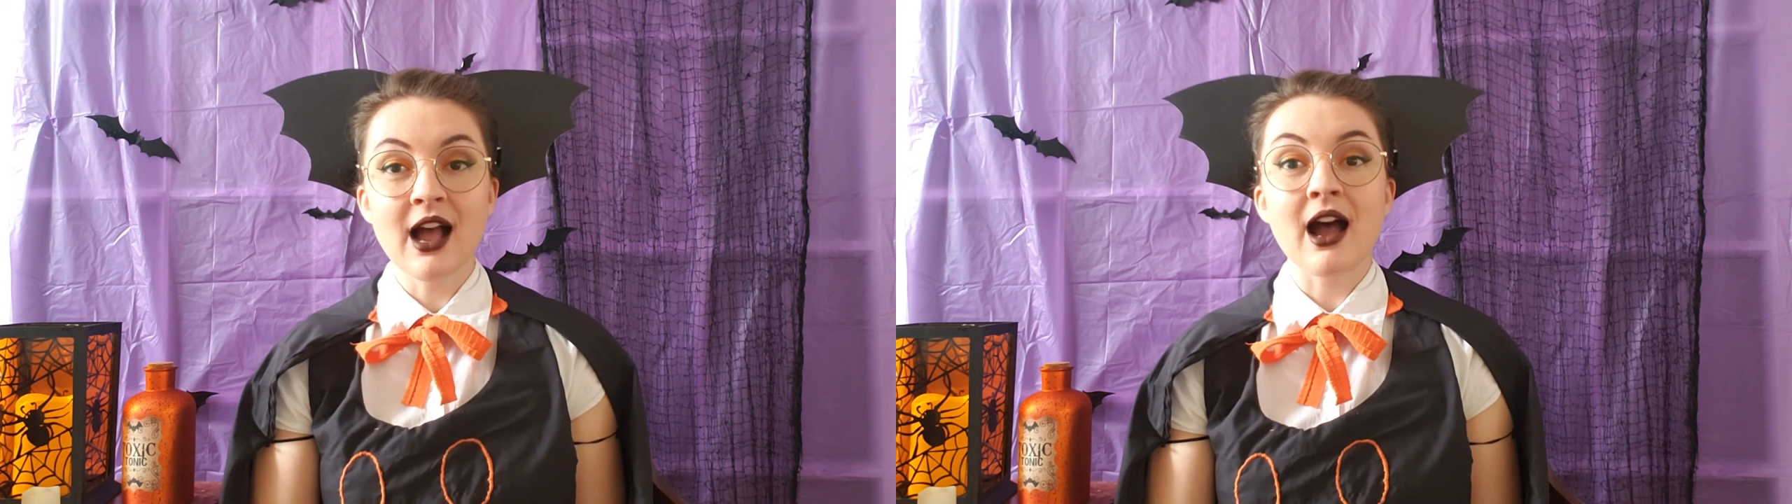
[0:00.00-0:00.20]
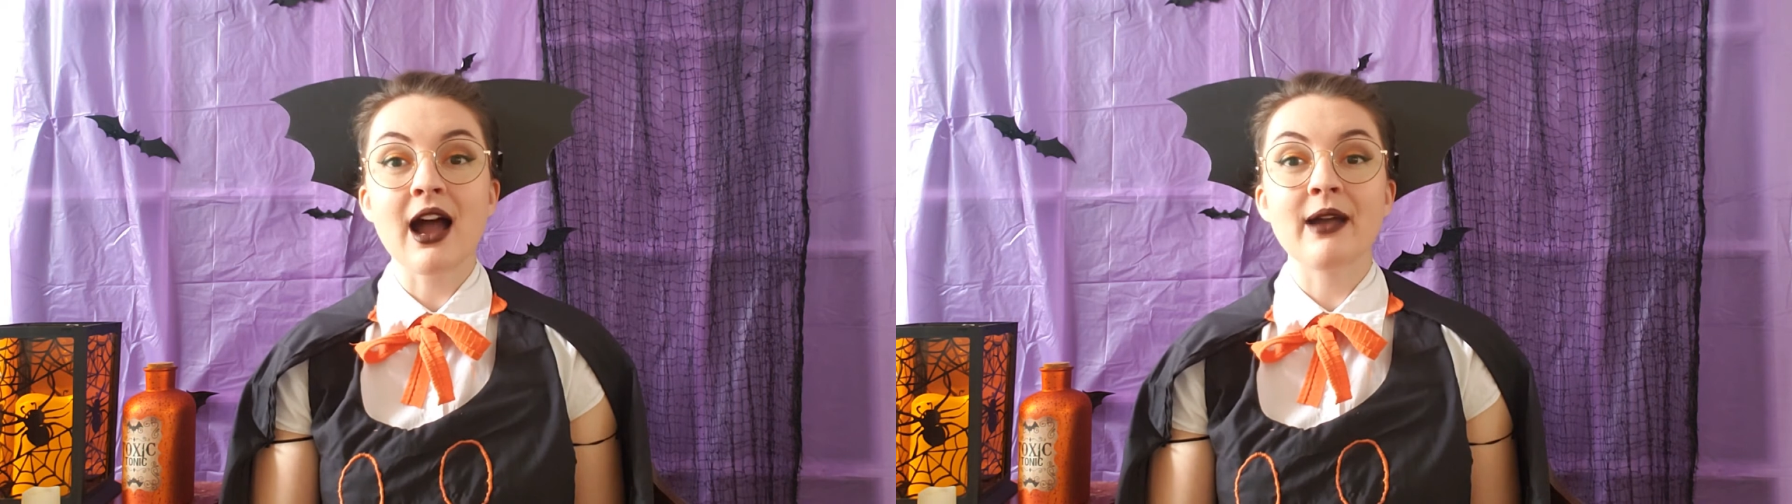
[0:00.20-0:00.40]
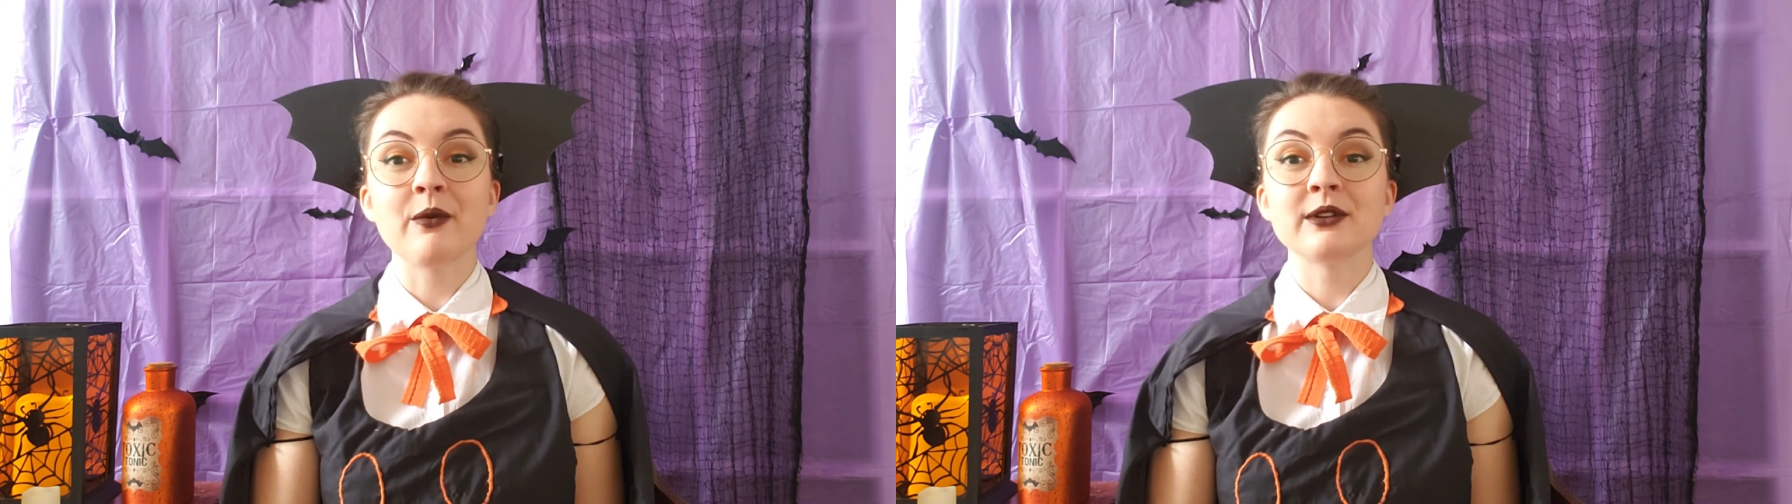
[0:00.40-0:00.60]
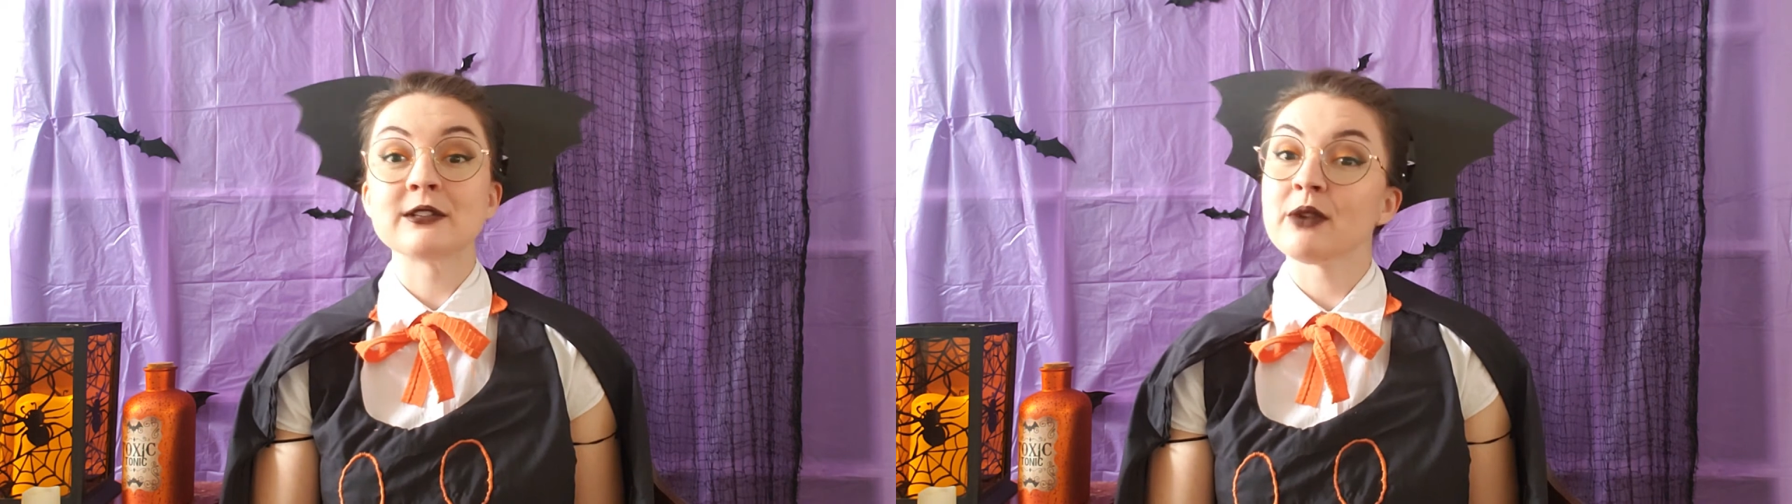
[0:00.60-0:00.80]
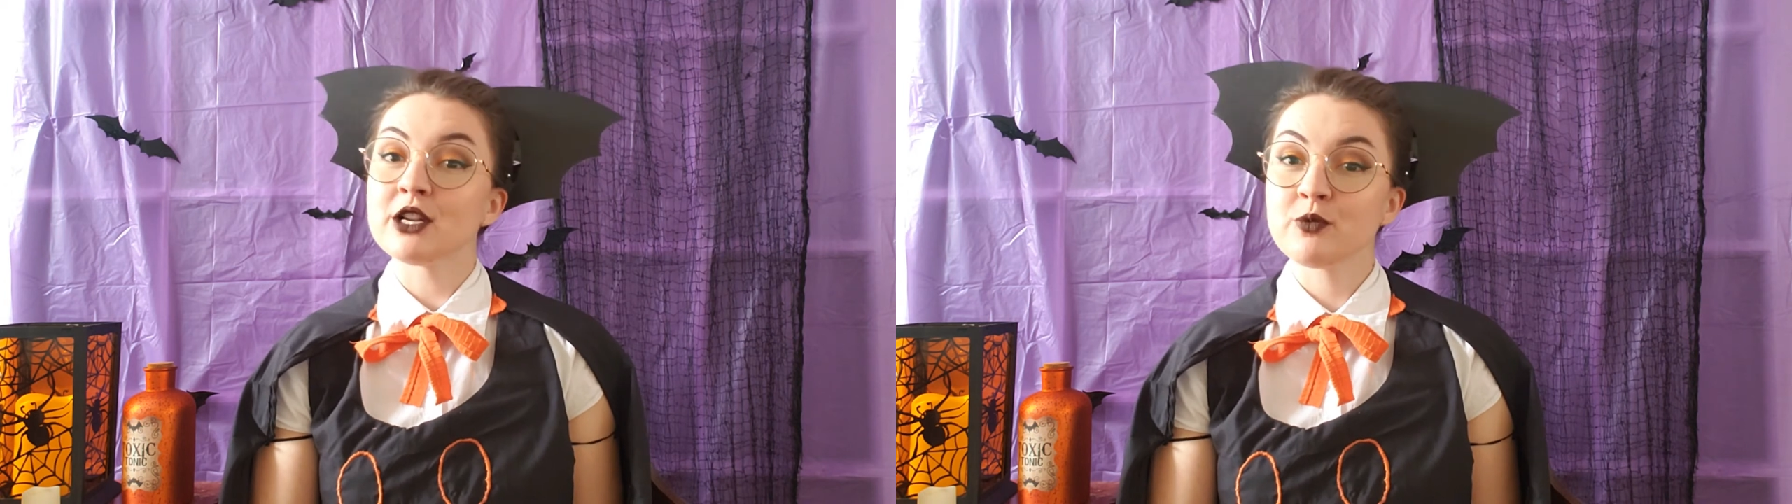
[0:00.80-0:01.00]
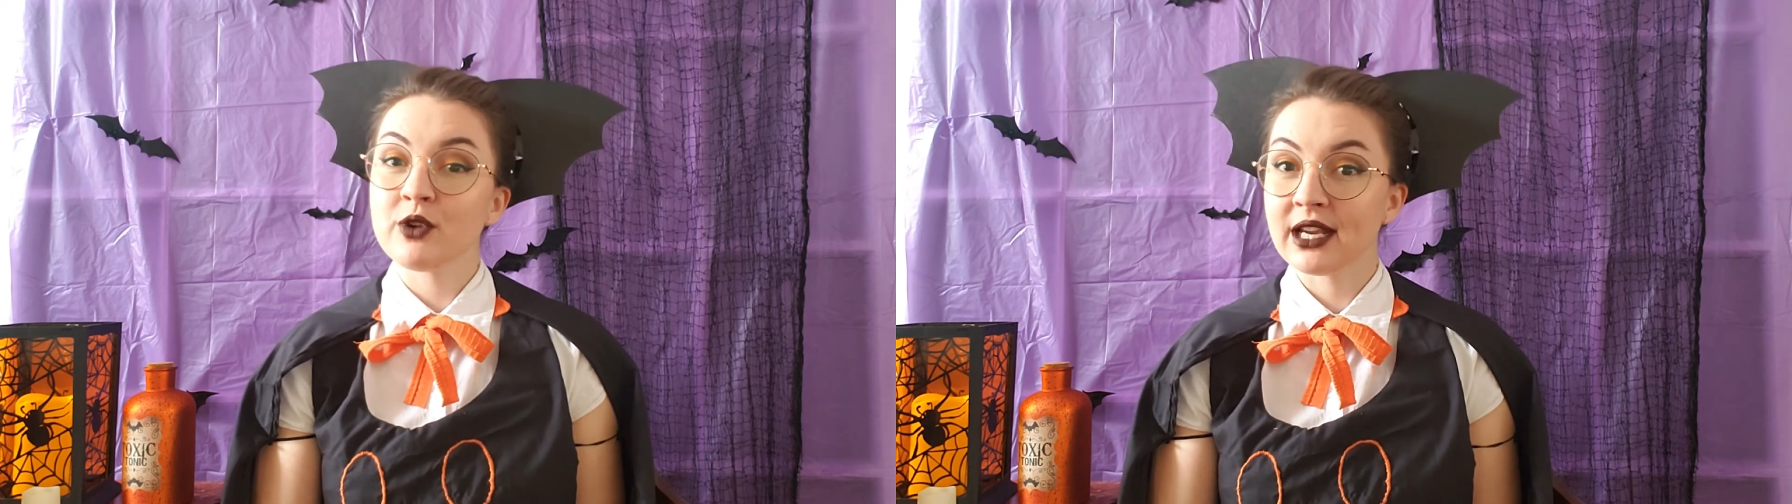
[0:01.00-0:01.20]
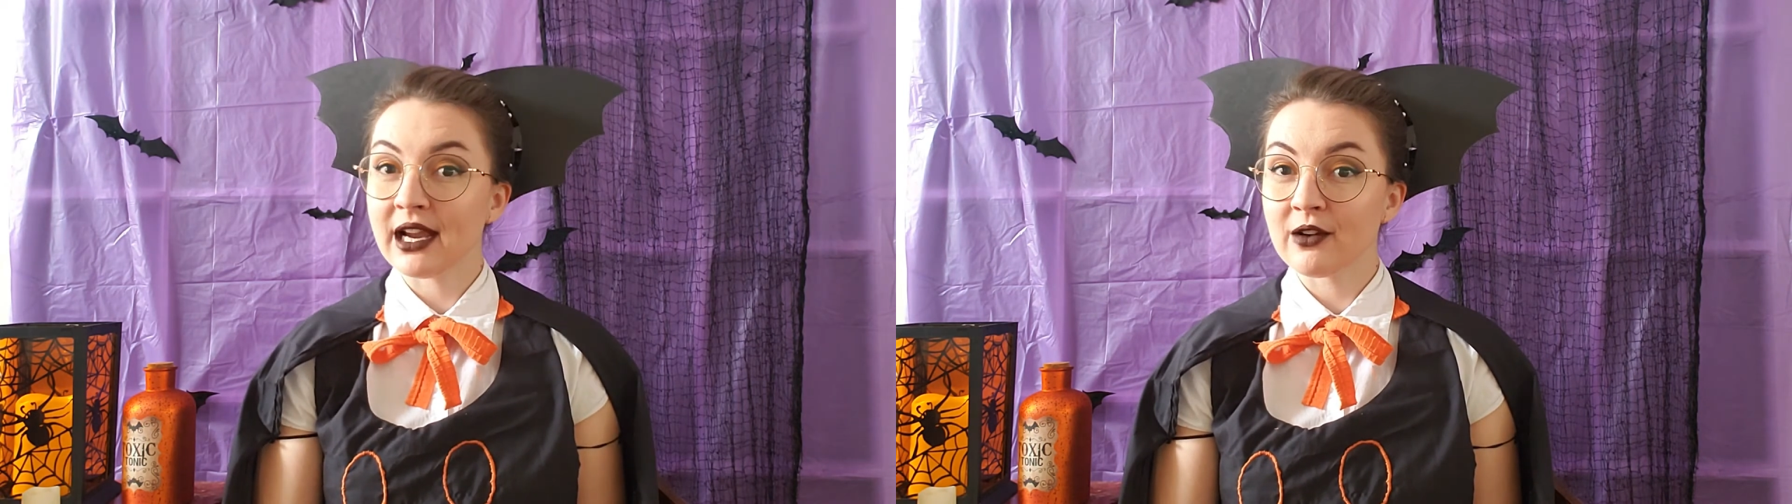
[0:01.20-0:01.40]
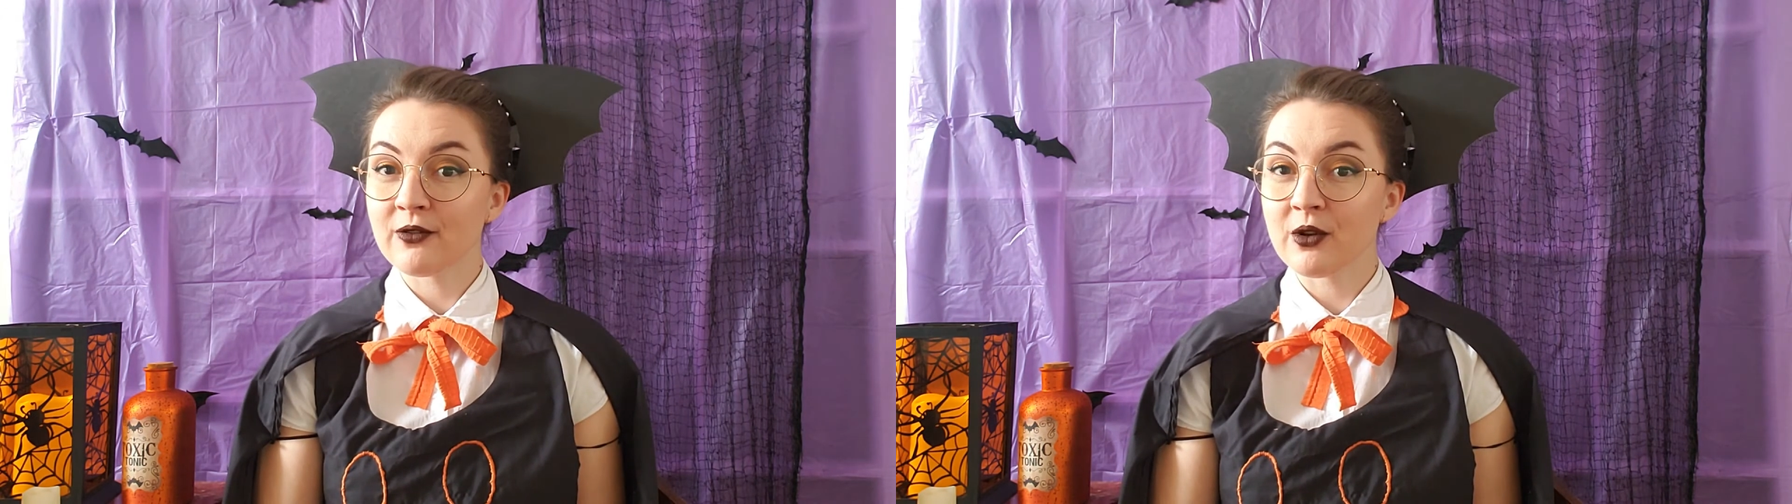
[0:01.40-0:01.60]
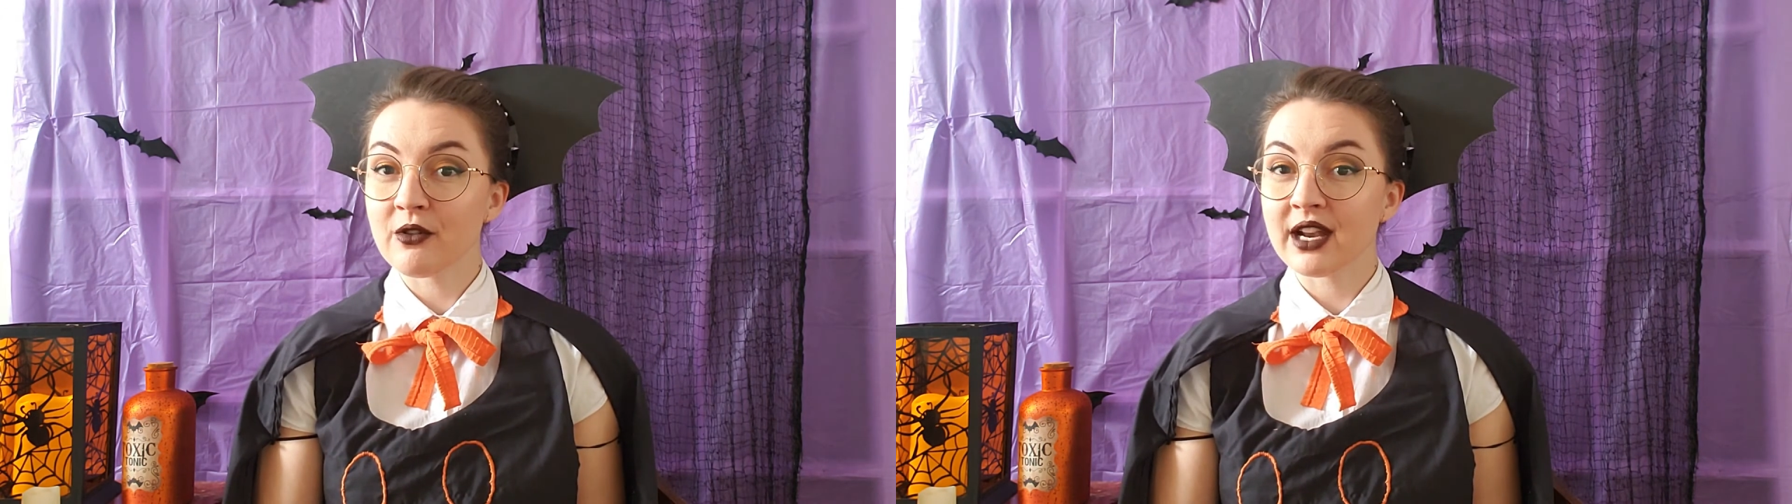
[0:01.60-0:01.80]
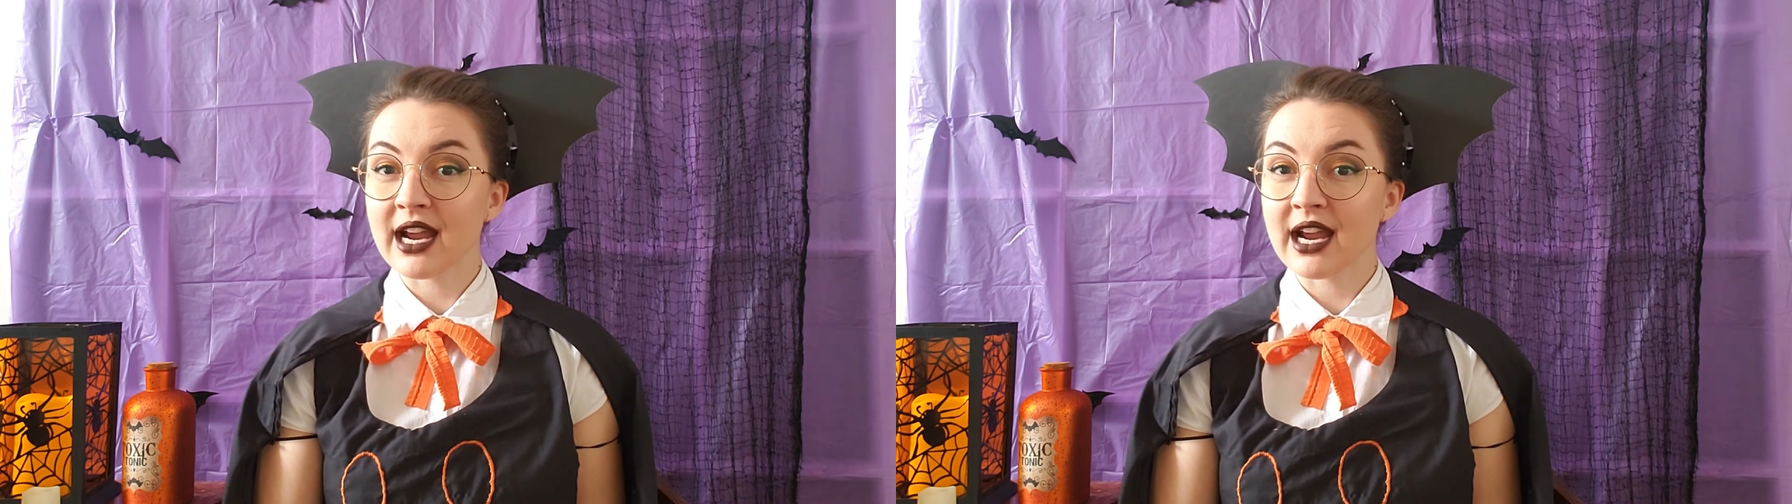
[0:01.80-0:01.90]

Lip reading: I was much more careful than I